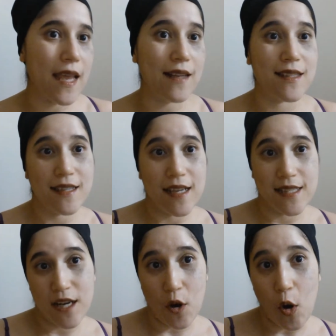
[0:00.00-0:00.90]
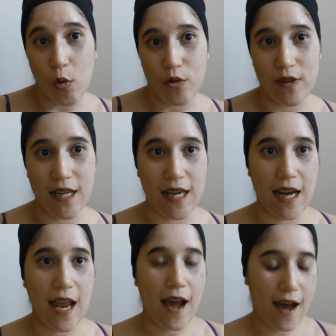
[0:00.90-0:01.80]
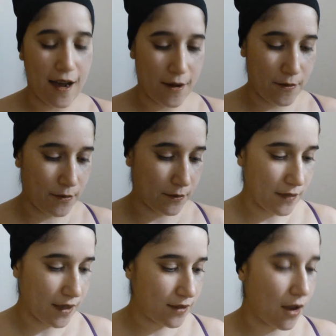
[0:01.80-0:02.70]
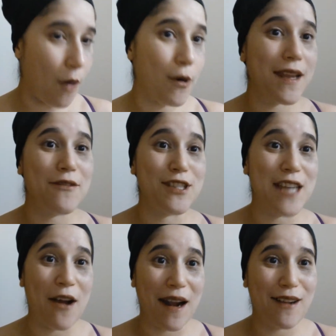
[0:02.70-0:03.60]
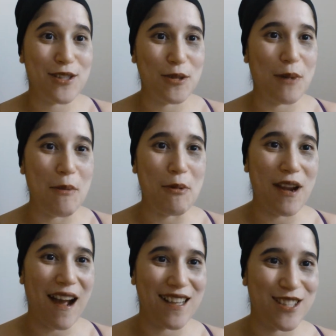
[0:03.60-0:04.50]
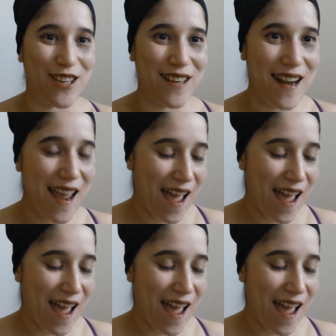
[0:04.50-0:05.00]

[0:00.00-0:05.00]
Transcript: it's an ode, really. So I want to give a shout out to my boy Oscar.